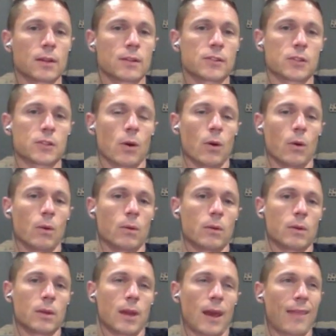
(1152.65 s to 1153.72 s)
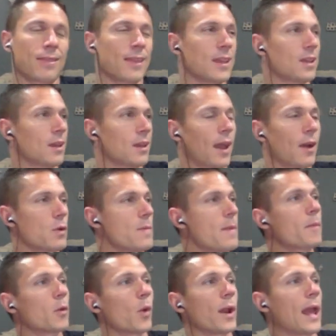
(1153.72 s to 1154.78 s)
So I don't
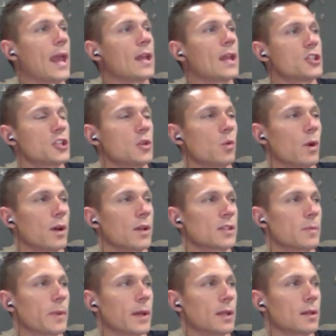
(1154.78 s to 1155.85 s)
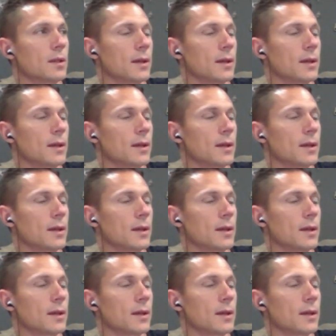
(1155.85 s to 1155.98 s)
remember what age she was, but